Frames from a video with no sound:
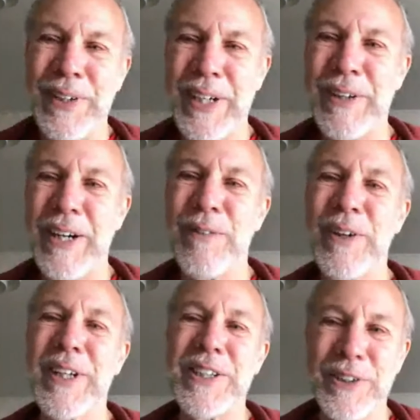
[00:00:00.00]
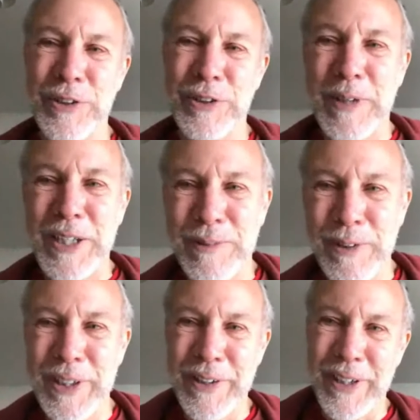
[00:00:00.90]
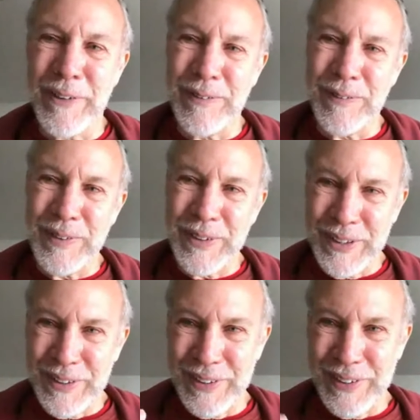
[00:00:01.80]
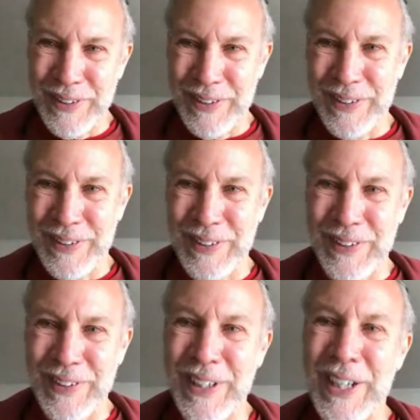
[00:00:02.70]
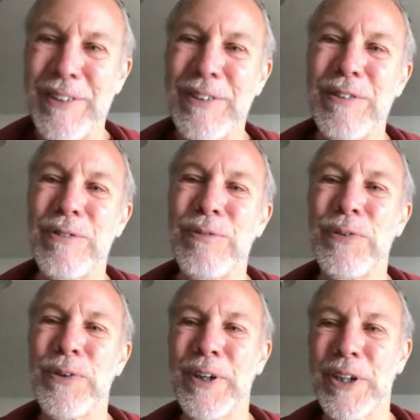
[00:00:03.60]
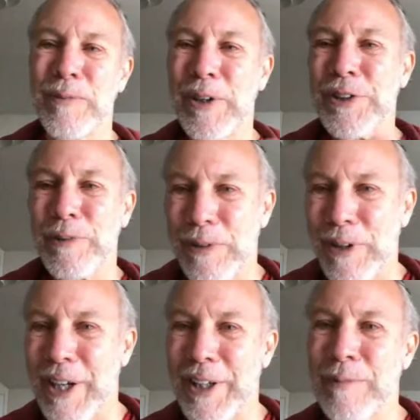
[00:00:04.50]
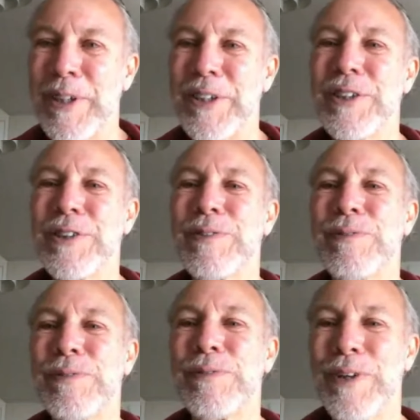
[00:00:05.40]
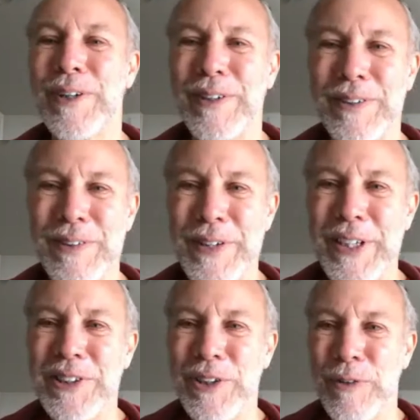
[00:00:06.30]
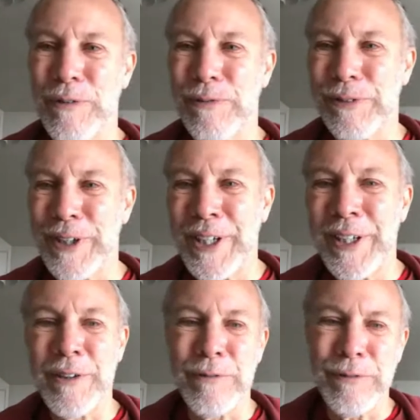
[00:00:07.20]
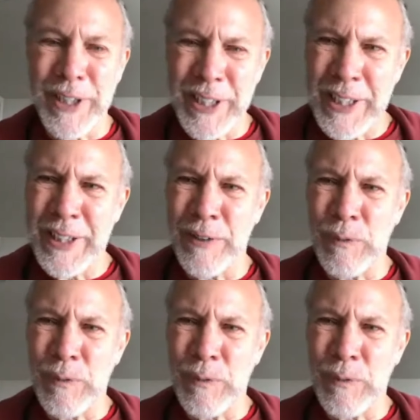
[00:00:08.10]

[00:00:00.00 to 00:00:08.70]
I realized there was possibility there, not for a commercial product, but just for things that were fun and funny and